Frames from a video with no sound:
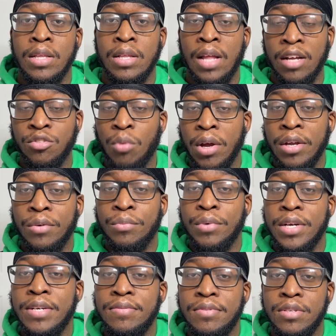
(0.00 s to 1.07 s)
That's why your
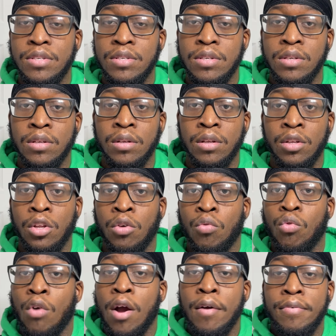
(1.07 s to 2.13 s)
waves look
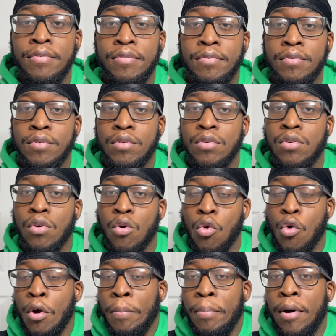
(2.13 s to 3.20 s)
rough
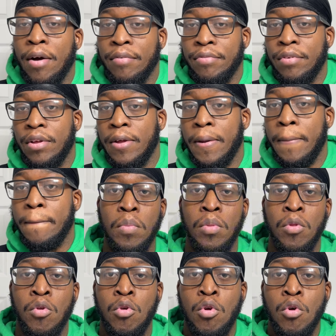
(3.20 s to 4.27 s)
or puffy.
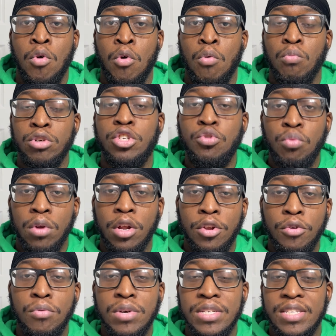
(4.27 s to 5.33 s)
What you want to
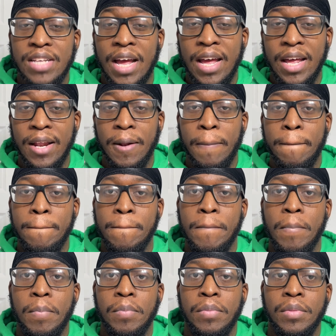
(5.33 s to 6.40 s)
do instead
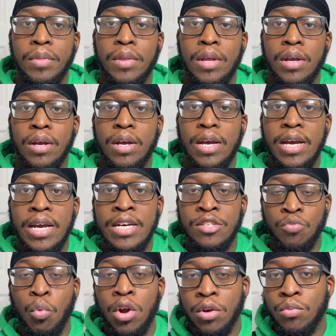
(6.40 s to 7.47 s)
is
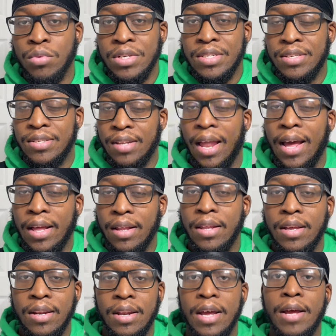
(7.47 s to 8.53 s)
work with
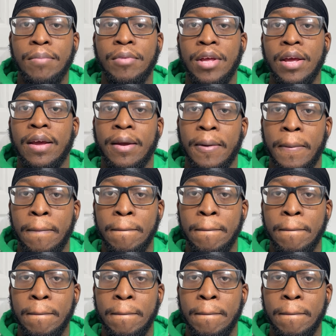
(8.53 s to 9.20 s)
slightly damp hair.